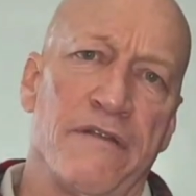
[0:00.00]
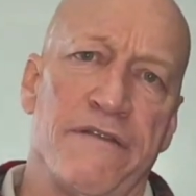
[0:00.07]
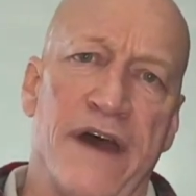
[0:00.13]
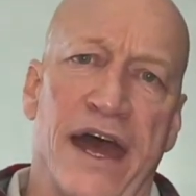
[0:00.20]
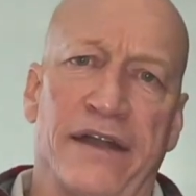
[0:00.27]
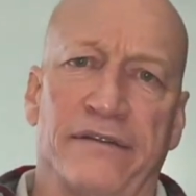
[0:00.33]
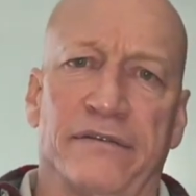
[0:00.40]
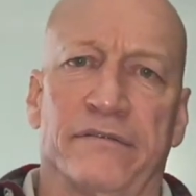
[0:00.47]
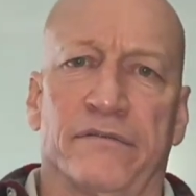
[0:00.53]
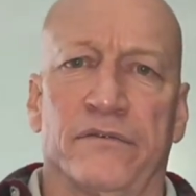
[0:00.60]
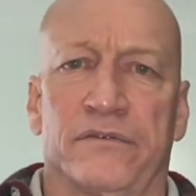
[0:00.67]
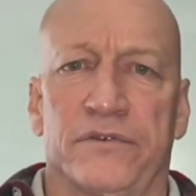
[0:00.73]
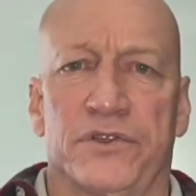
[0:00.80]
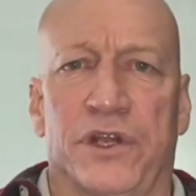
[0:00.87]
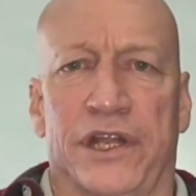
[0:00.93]
that
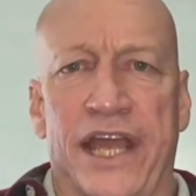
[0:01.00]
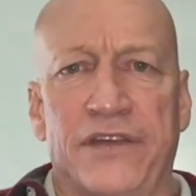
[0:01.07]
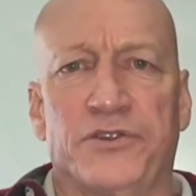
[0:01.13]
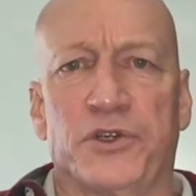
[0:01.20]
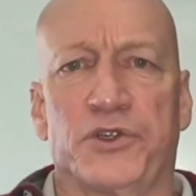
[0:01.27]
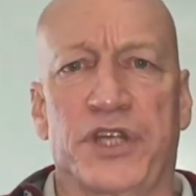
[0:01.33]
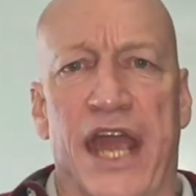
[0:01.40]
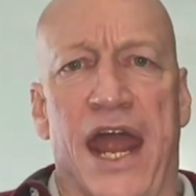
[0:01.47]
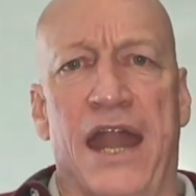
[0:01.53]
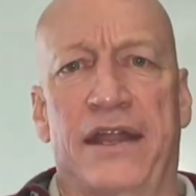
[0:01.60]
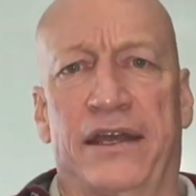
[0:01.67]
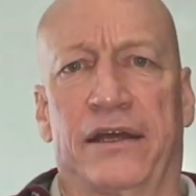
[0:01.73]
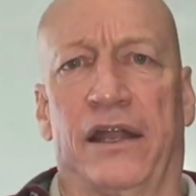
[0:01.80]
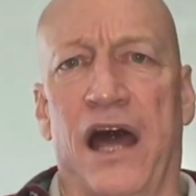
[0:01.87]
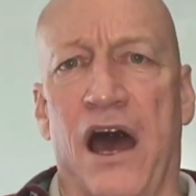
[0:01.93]
laser
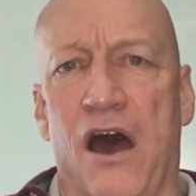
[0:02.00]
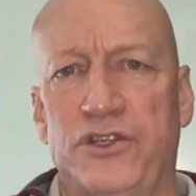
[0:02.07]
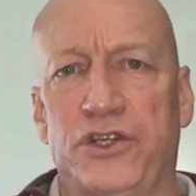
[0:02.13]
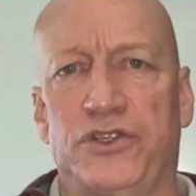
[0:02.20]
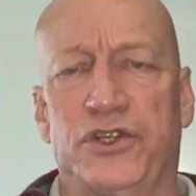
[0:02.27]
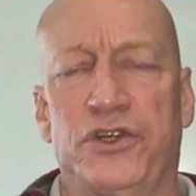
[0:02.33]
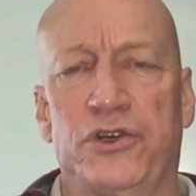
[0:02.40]
scanning allowed you